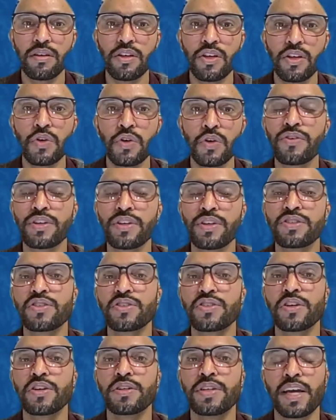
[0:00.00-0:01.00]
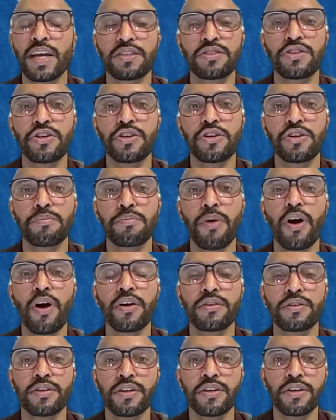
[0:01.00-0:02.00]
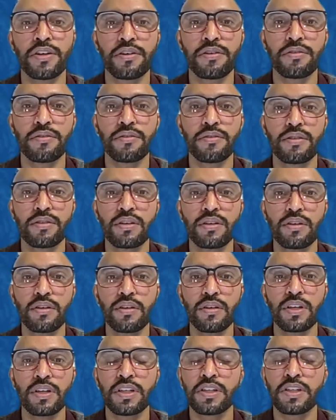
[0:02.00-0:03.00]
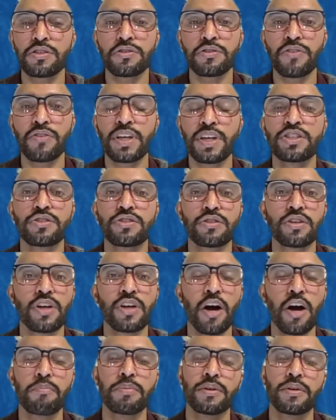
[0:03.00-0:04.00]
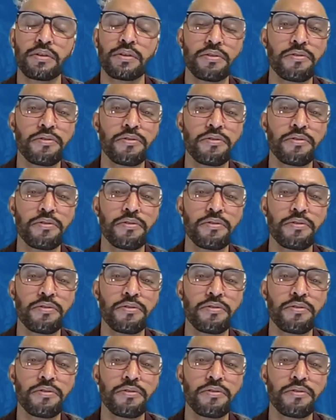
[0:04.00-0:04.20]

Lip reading: you even stood next to your partner, an interracial couple,